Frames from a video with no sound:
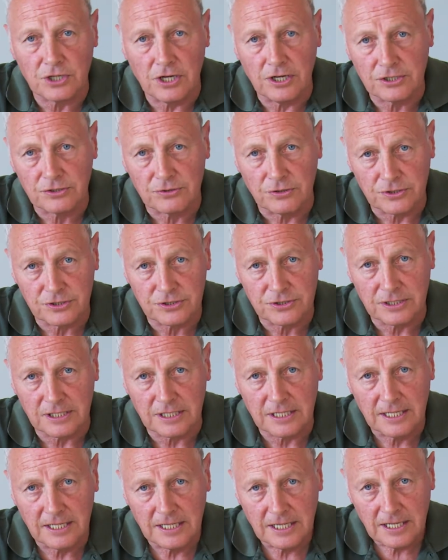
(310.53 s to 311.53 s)
across
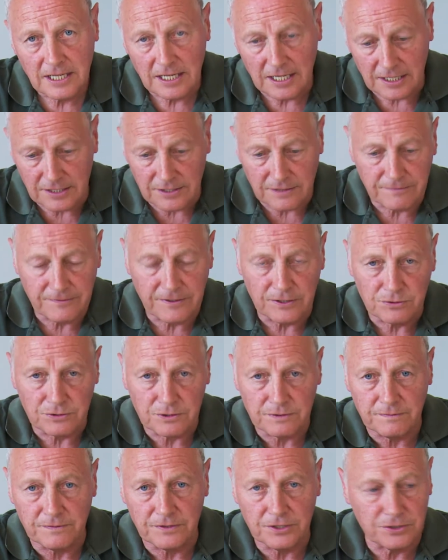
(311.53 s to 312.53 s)
the
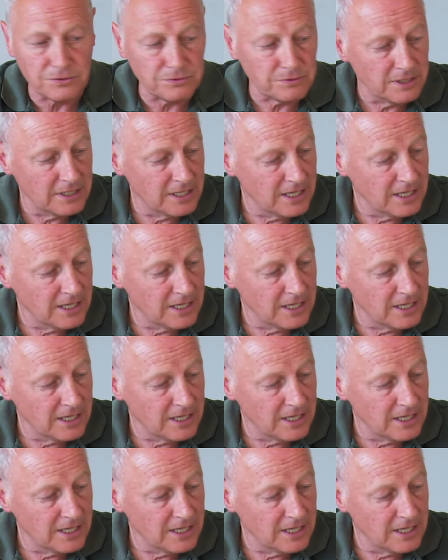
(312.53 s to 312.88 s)
field of view.